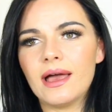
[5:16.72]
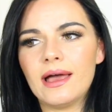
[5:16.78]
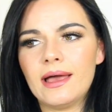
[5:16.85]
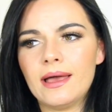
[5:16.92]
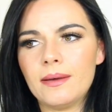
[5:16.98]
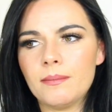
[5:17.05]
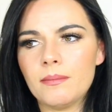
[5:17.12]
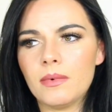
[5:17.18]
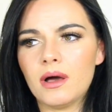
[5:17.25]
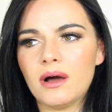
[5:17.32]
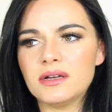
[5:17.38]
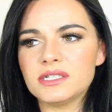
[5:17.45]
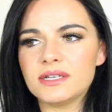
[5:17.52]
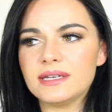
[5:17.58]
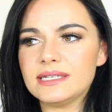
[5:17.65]
I
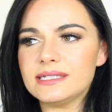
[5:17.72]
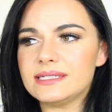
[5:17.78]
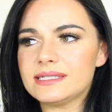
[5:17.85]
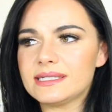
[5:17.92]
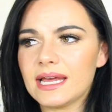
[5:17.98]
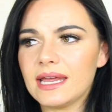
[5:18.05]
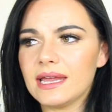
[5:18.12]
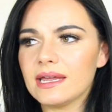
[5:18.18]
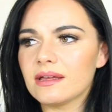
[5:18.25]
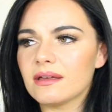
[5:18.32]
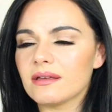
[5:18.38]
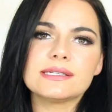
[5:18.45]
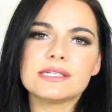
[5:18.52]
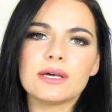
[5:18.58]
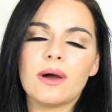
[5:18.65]
don't eat
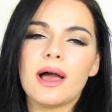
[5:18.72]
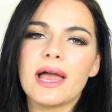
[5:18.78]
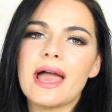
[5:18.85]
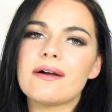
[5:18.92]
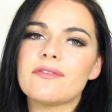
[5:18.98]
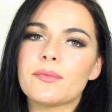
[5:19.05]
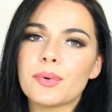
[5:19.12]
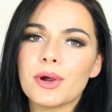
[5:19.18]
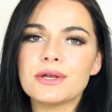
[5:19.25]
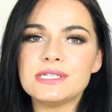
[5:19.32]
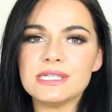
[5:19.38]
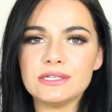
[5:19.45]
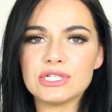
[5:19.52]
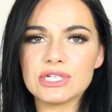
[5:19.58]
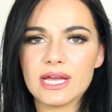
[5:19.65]
steak. So I have a
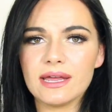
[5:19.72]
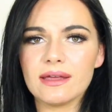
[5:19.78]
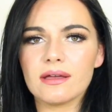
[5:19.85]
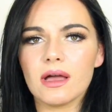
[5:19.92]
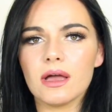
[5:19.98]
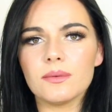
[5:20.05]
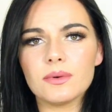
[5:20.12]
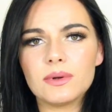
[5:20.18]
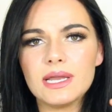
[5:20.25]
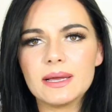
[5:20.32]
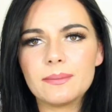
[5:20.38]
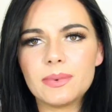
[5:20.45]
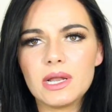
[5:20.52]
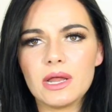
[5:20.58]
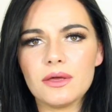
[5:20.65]
protein shake, I will
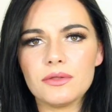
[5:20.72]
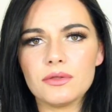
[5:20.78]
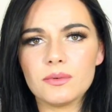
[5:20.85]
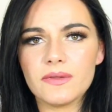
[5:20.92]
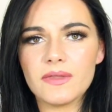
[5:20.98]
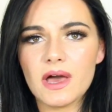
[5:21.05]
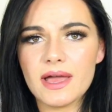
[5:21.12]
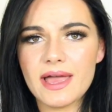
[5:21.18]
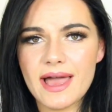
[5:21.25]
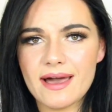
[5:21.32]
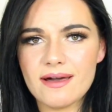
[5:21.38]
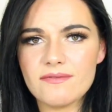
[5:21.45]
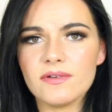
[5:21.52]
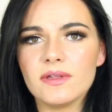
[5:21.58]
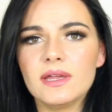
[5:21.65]
link below the one that I
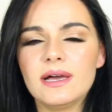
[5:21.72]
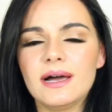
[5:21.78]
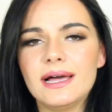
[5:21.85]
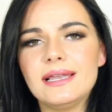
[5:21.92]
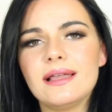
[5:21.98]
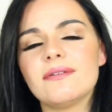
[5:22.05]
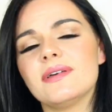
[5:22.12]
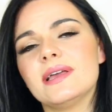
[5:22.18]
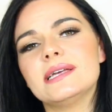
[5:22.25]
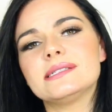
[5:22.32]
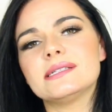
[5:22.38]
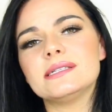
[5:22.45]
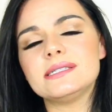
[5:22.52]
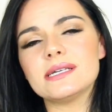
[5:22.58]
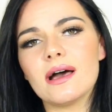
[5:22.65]
have. I love it,
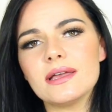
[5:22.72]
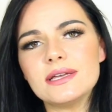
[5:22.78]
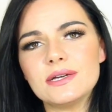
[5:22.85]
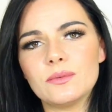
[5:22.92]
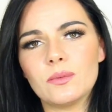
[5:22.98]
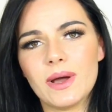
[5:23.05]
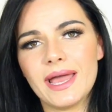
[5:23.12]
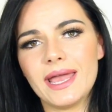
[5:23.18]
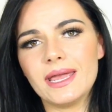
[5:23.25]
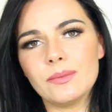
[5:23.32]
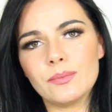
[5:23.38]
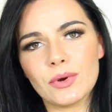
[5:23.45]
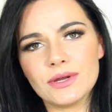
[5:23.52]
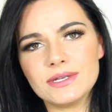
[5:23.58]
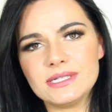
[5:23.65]
it's a diet
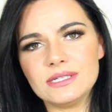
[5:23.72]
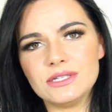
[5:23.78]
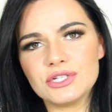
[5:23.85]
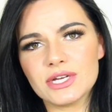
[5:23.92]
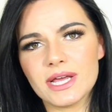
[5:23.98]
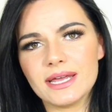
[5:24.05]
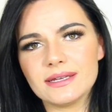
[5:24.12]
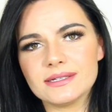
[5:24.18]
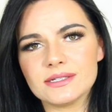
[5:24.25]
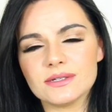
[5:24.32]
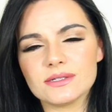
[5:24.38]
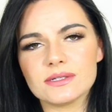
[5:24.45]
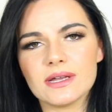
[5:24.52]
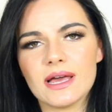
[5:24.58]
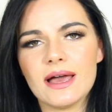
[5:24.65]
whey protein shake, so
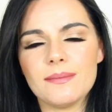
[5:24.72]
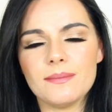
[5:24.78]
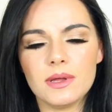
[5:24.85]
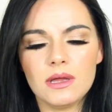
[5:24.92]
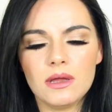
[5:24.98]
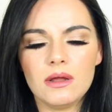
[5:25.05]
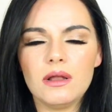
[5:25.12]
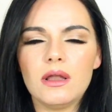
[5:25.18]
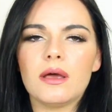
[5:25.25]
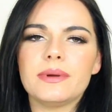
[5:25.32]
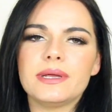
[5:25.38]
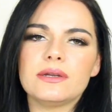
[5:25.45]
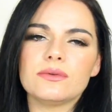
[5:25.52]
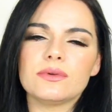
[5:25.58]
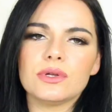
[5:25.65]
it's low
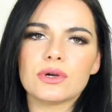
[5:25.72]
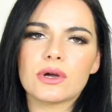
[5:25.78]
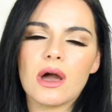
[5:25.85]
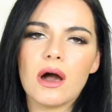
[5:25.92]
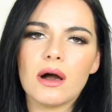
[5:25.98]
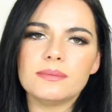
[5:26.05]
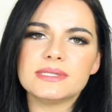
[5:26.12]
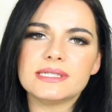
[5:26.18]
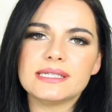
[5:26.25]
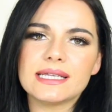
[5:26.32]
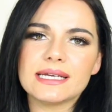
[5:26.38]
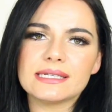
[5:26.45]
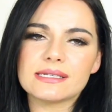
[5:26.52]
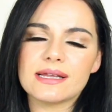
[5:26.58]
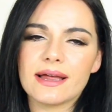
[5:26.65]
in all your carbs and
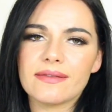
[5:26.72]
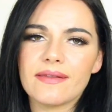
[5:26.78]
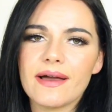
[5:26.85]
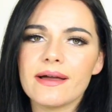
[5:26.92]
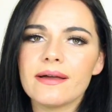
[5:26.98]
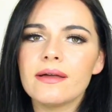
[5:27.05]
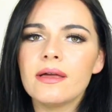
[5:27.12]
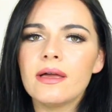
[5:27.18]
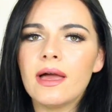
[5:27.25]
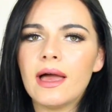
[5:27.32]
things like that.